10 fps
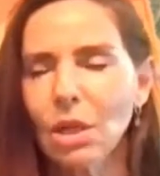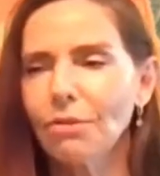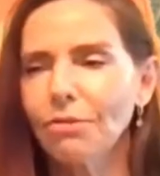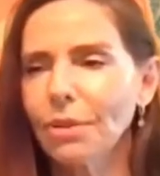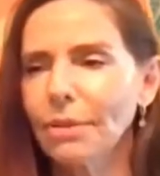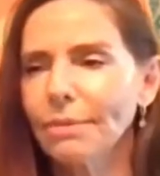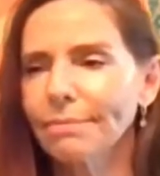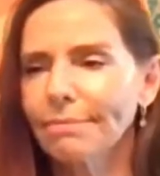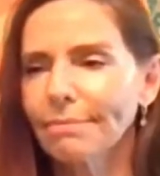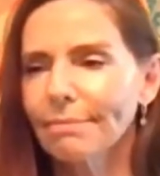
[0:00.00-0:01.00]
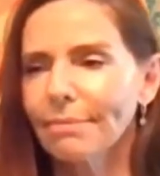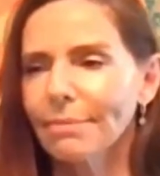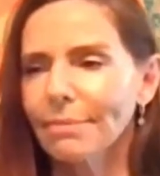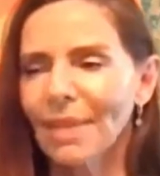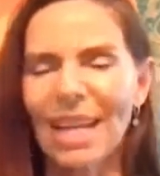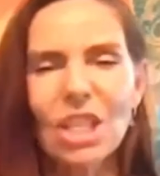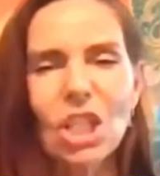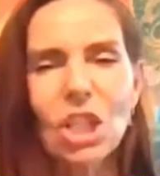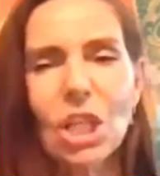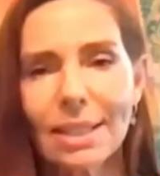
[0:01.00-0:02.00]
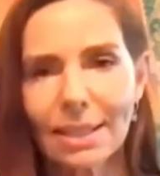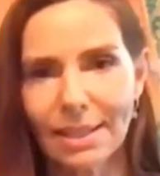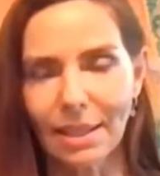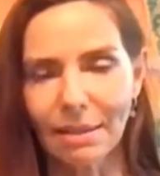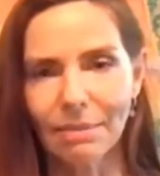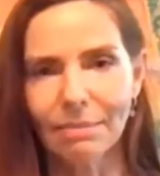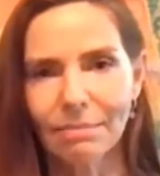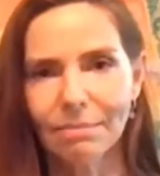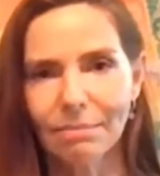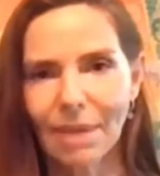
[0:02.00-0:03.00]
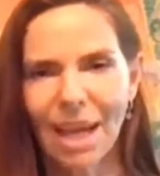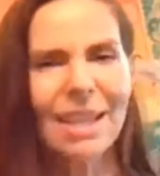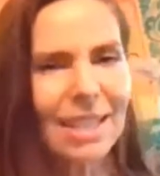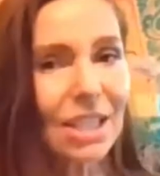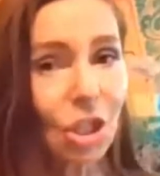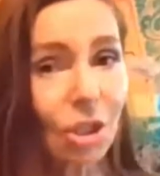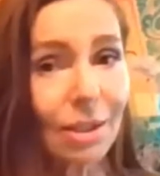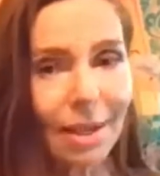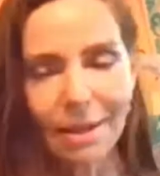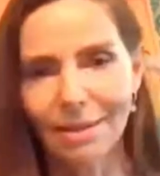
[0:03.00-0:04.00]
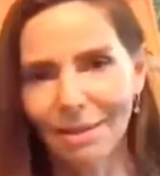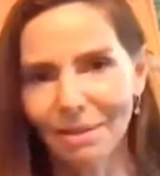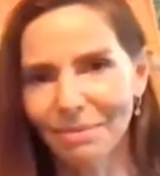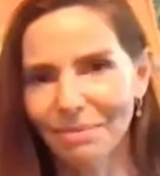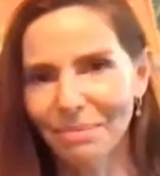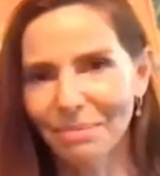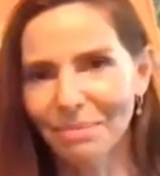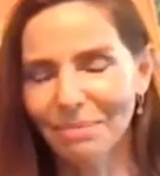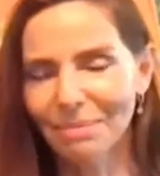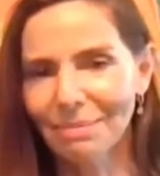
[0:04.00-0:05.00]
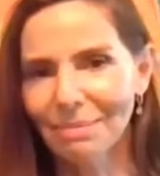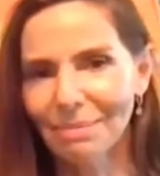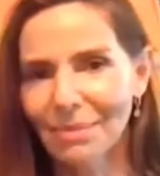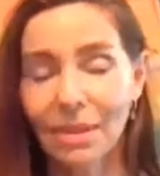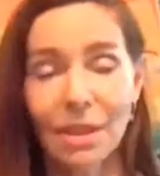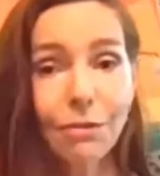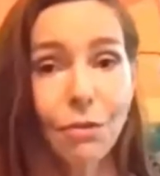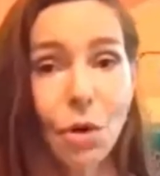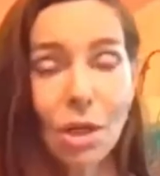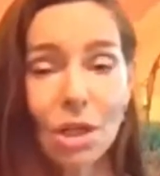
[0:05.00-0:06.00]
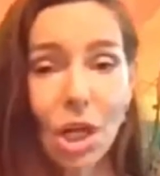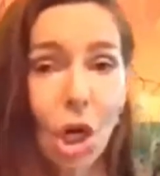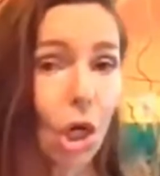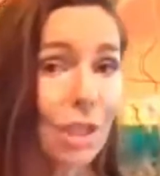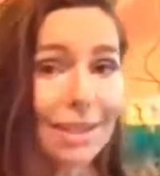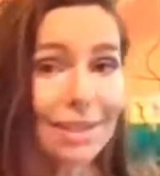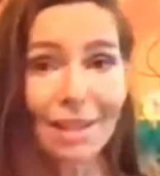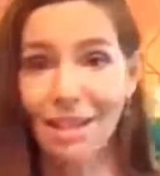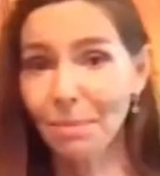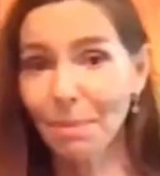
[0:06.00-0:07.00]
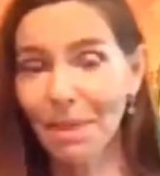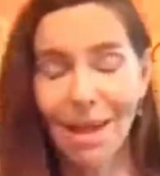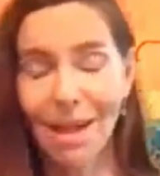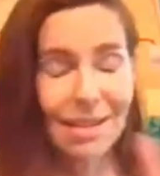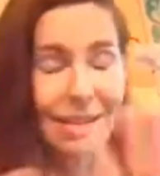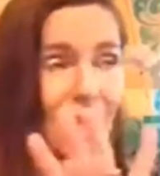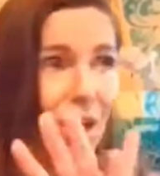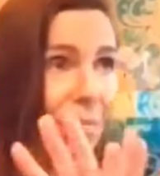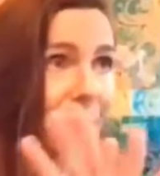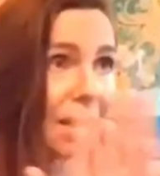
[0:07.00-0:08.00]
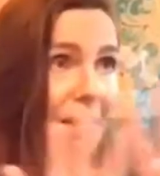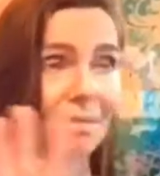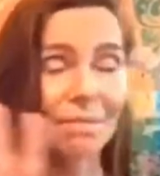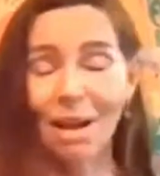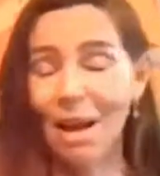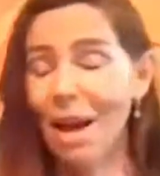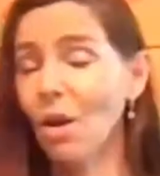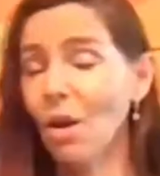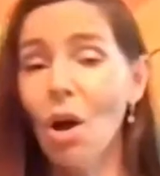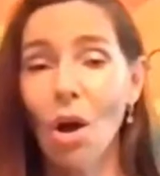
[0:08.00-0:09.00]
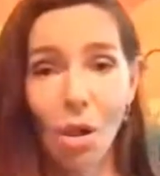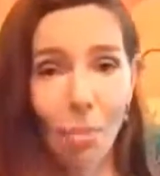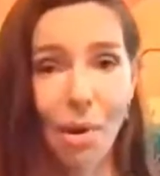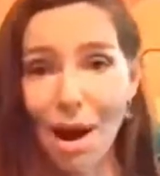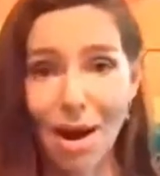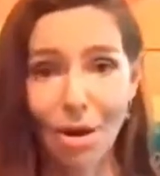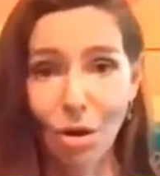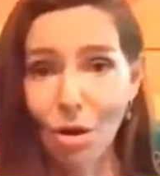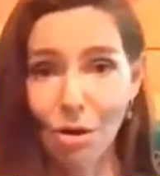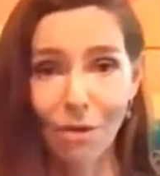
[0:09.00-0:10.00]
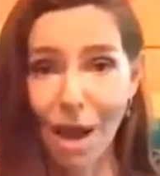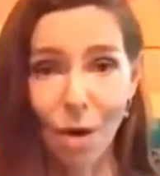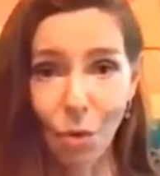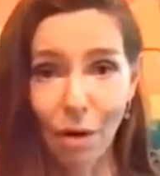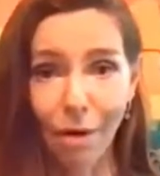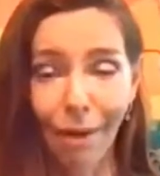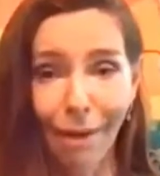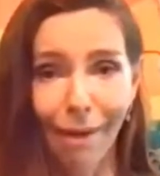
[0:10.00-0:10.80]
of uncertainty and discontent. Therefore, contentment has not been at all part of our